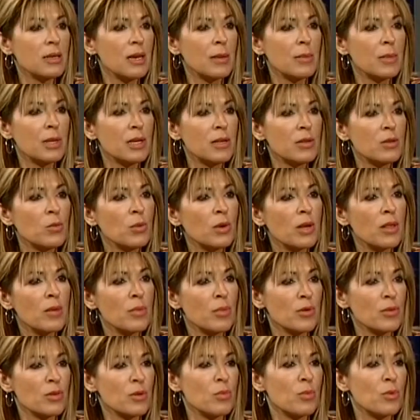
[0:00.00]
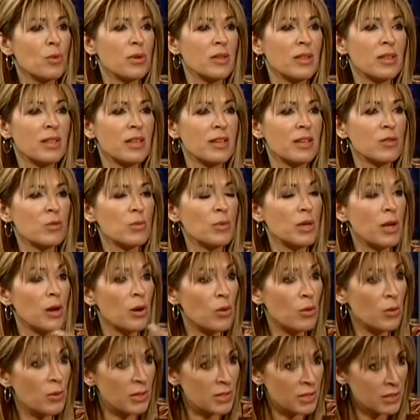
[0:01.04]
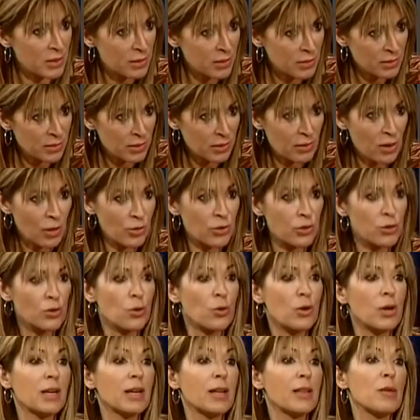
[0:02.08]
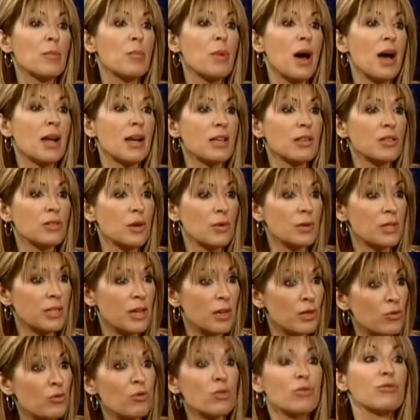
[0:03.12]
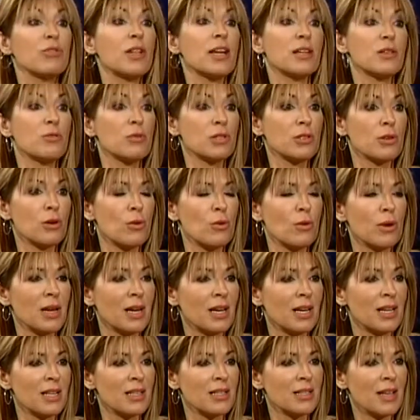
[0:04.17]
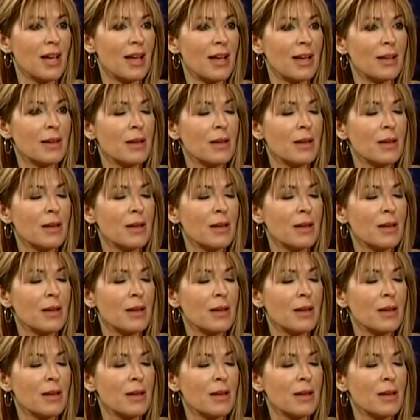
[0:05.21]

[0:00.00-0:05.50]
I mean, is one of the most important things we know. It's the largest organ in the body, so it does reflect what's going on inside.